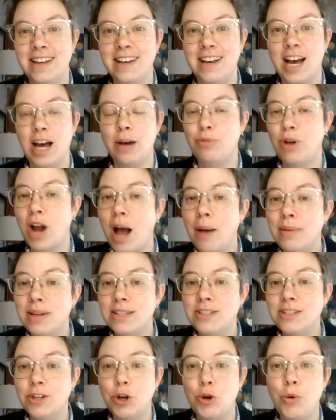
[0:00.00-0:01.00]
a
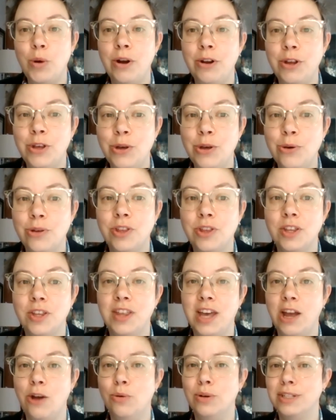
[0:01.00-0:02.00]
promise to queer youth that
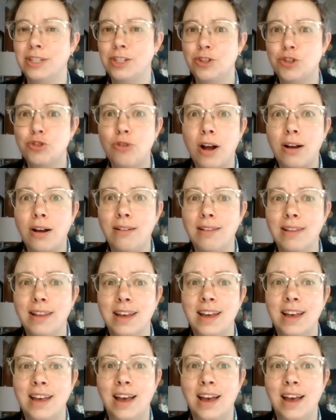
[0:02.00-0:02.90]
they will struggle,